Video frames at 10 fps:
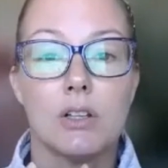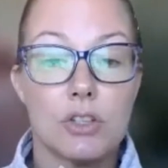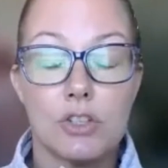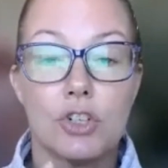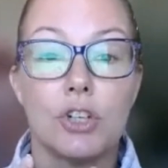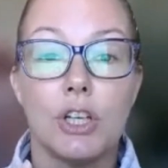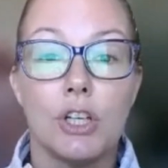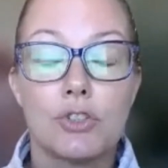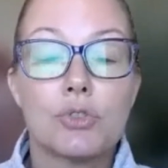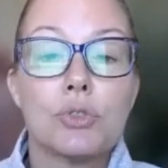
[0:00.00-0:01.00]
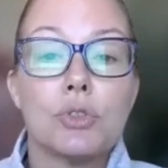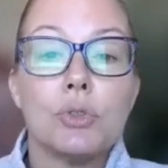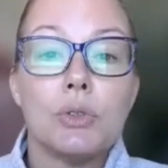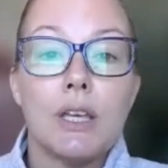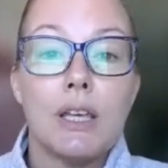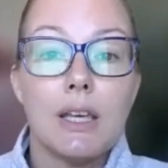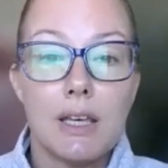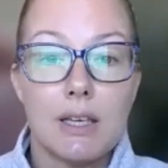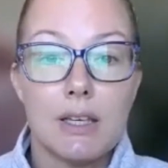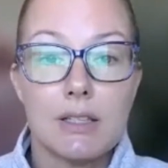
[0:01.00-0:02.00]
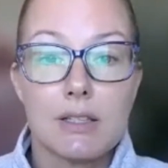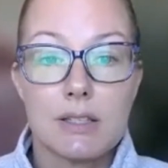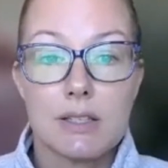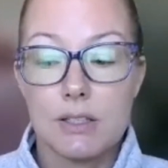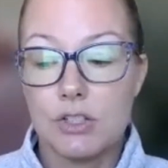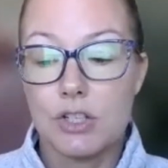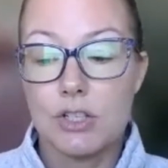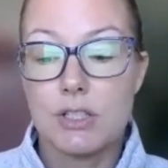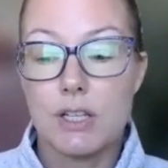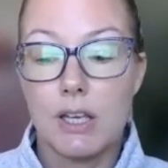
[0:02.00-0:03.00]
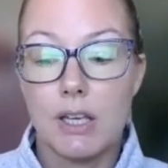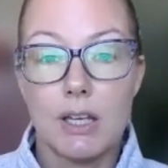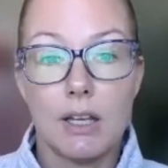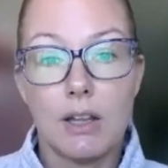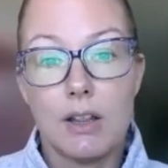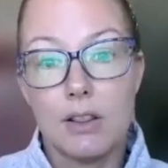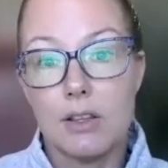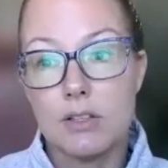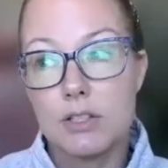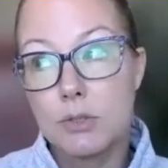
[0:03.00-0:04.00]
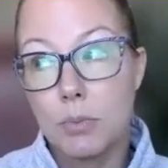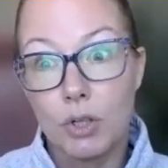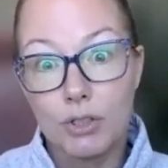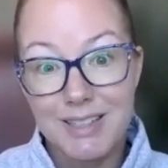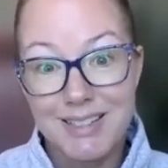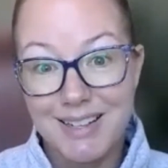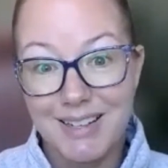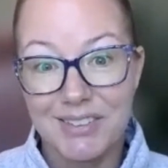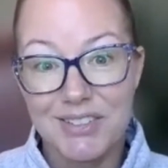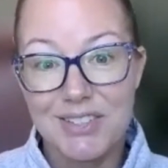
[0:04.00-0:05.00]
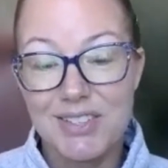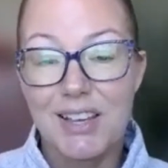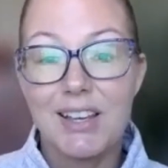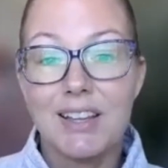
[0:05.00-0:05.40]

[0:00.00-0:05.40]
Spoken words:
The journey truly is just in the small details,